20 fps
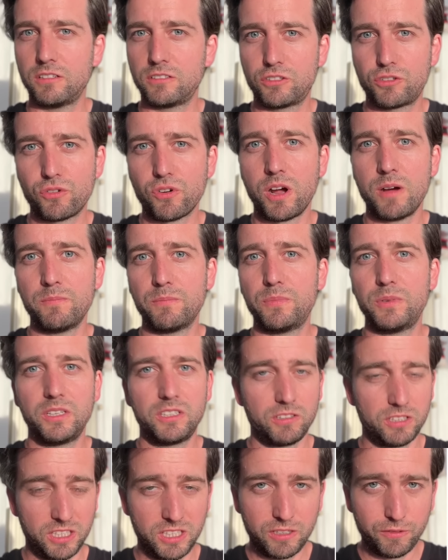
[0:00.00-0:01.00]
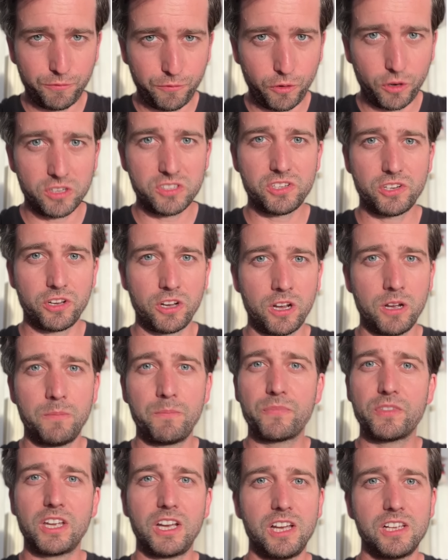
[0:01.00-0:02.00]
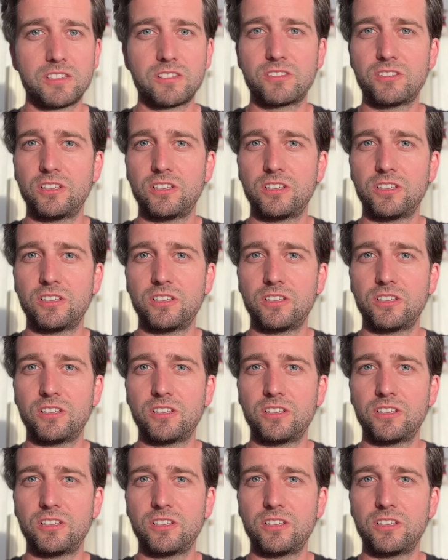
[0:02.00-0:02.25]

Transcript: Trump in the first term has,